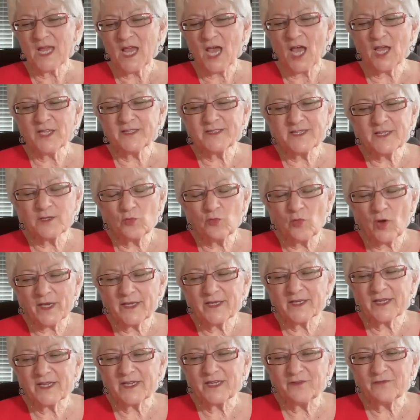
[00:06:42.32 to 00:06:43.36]
until
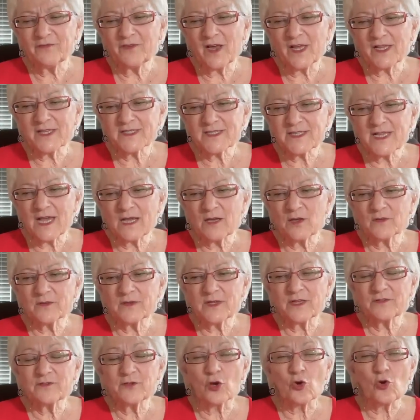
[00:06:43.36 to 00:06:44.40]
one day he finds out
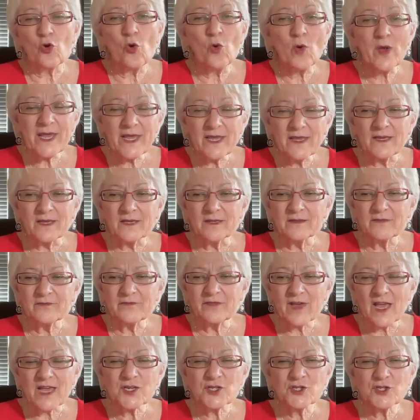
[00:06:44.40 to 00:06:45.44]
that the queen,
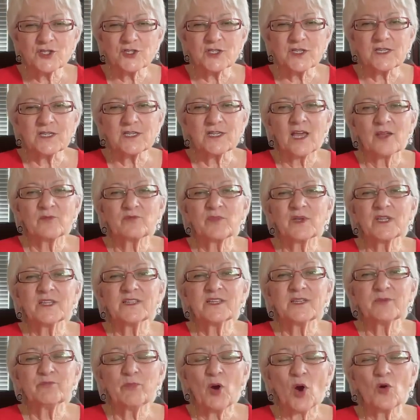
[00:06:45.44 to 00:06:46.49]
Vashti, had been
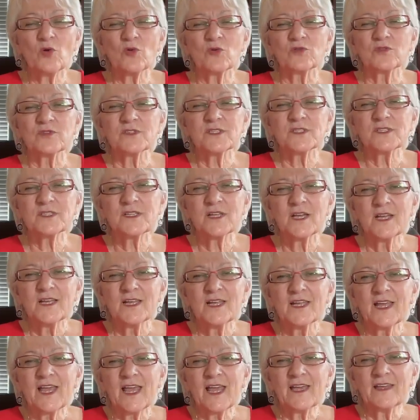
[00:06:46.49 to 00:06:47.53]
deposed,
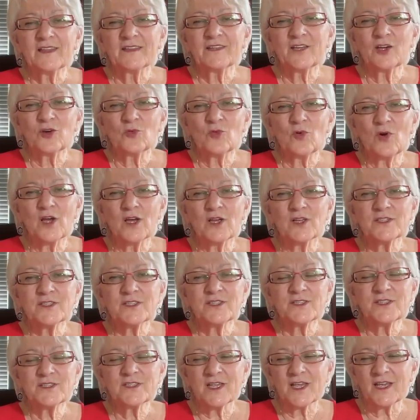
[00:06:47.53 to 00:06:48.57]
and there
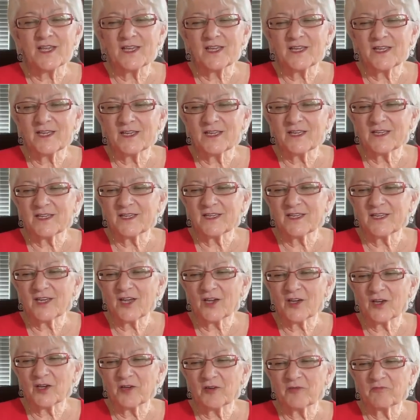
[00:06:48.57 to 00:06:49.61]
was a,
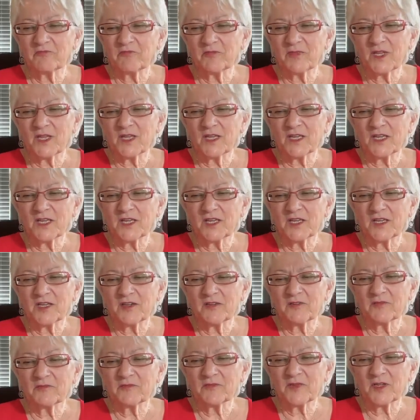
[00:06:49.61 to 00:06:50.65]
uh,
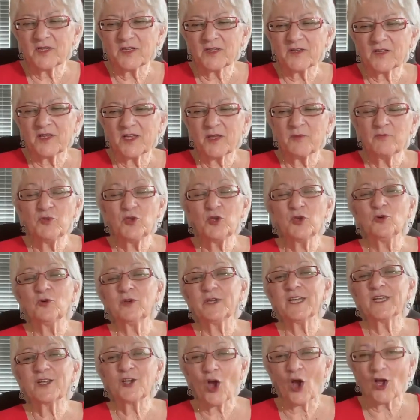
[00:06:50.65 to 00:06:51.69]
uh, a
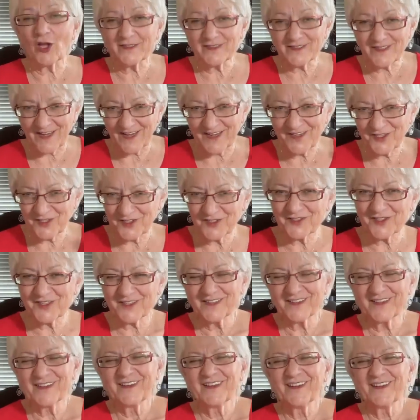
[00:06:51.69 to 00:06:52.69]
beauty contest